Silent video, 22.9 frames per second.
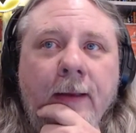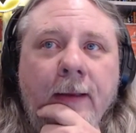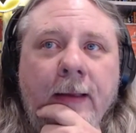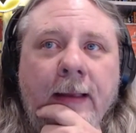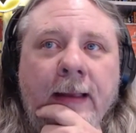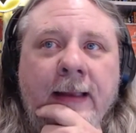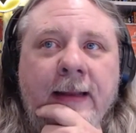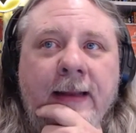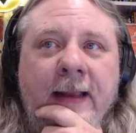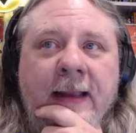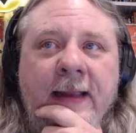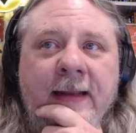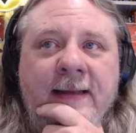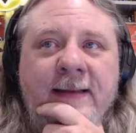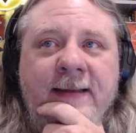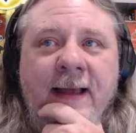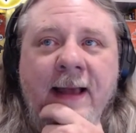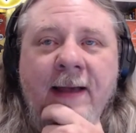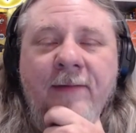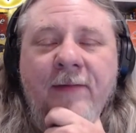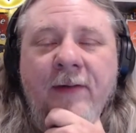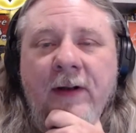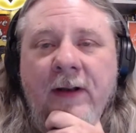it
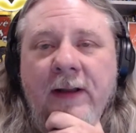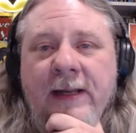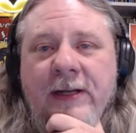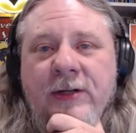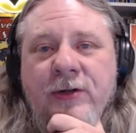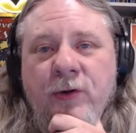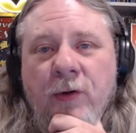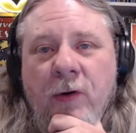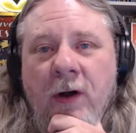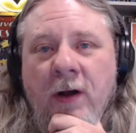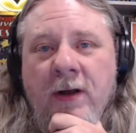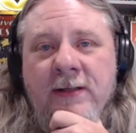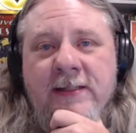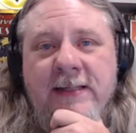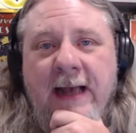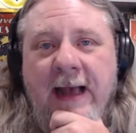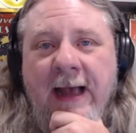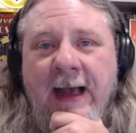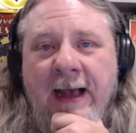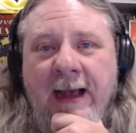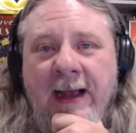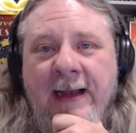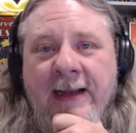definitely draws
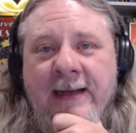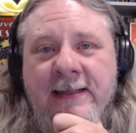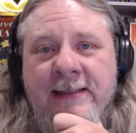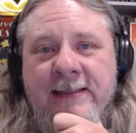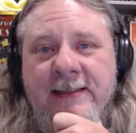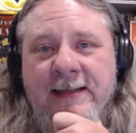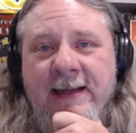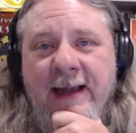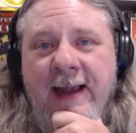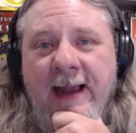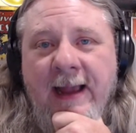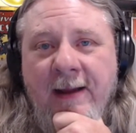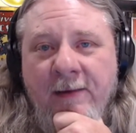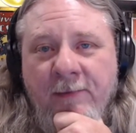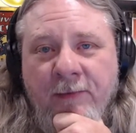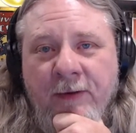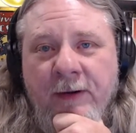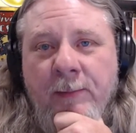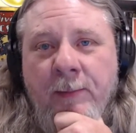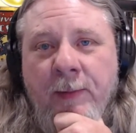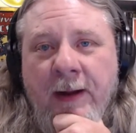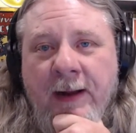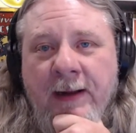eyes to
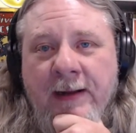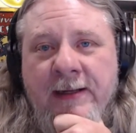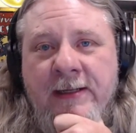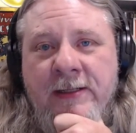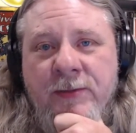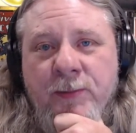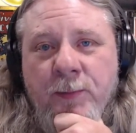everybody's